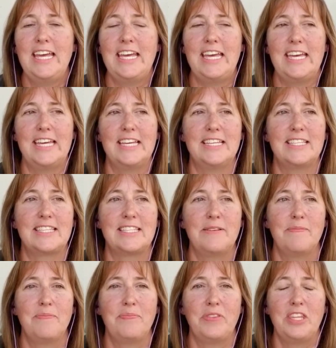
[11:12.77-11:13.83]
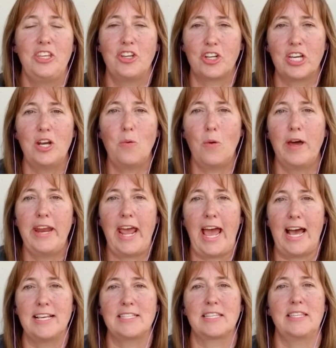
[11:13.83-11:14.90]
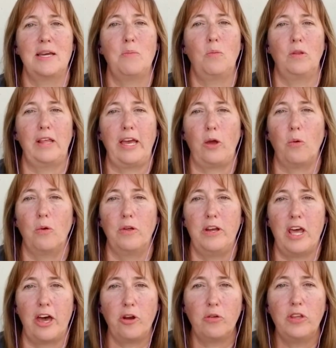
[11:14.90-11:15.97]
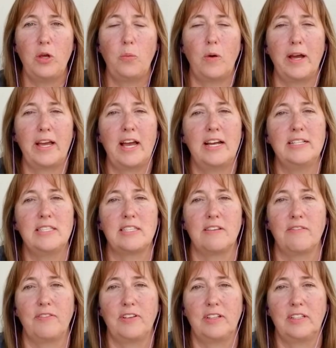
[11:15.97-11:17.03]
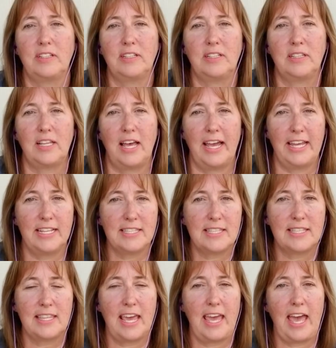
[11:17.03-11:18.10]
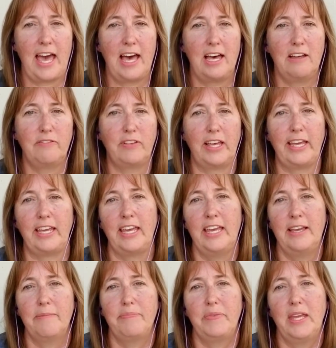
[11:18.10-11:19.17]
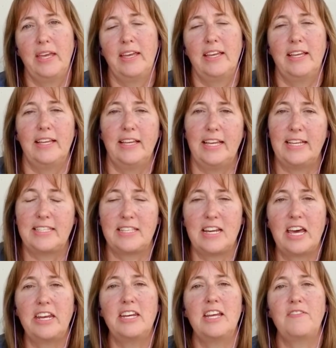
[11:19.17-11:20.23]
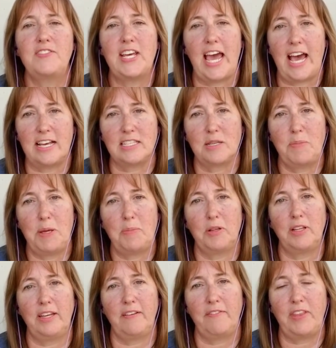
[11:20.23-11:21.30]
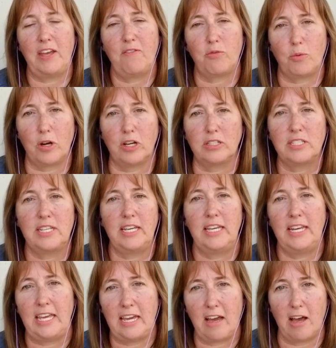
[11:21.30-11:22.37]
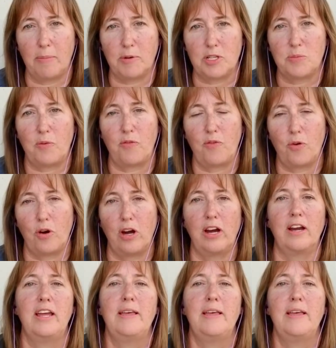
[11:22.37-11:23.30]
is you're going to want to ask them, like, not only what kinds of clients they have. Like, it's not enough to ask people if they've worked in e-commerce before.